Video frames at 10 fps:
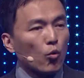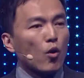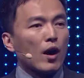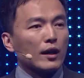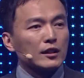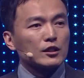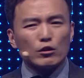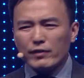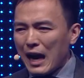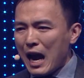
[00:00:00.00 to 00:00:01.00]
world.
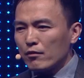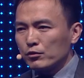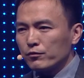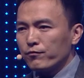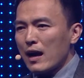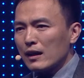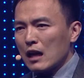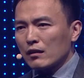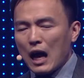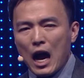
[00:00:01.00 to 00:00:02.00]
So we have to find
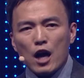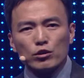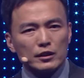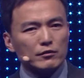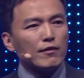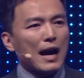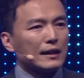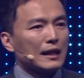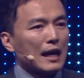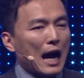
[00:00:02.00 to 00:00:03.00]
out how to
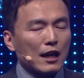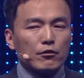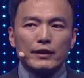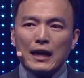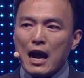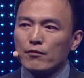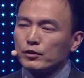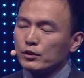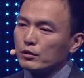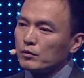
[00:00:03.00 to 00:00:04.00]
divide and we
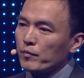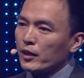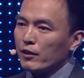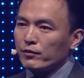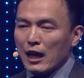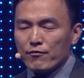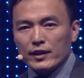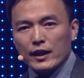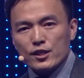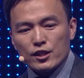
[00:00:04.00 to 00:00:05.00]
have to give
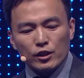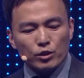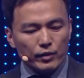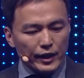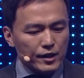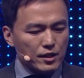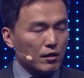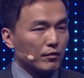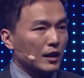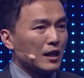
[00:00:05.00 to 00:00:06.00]
definition to each
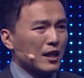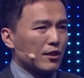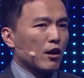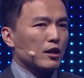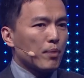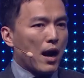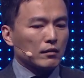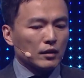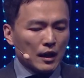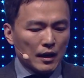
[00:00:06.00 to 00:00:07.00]
of the knowledge
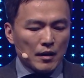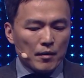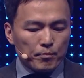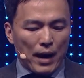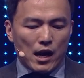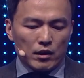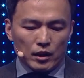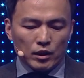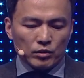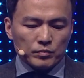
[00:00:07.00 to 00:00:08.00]
point by our
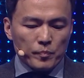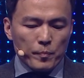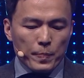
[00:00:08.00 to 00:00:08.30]
own.